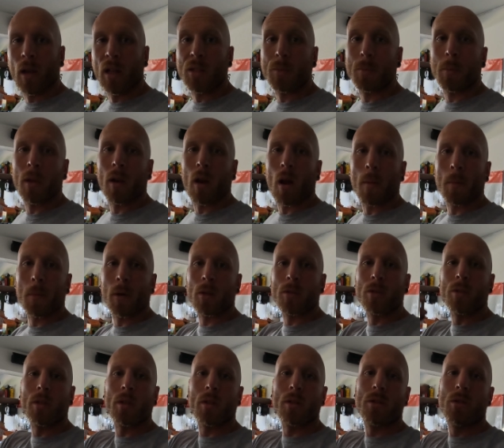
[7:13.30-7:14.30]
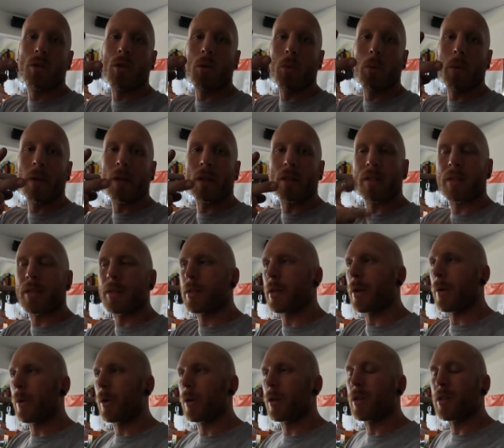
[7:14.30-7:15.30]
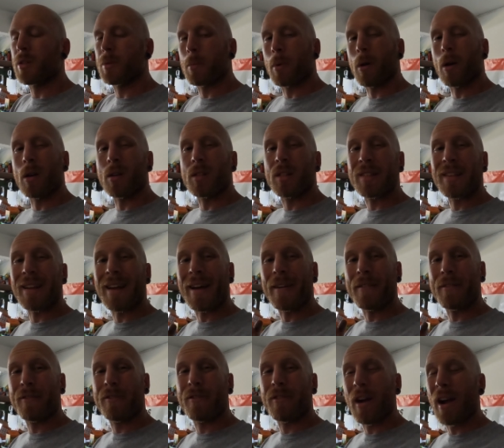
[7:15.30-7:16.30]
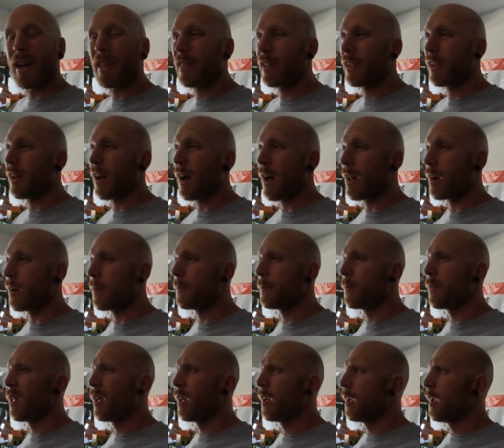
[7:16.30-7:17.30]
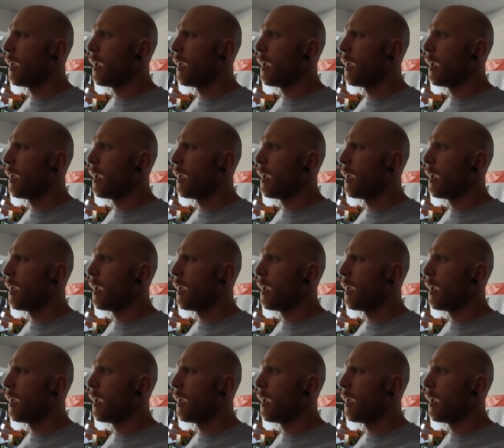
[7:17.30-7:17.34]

It's been almost two weeks since I ordered these parts. I finally got them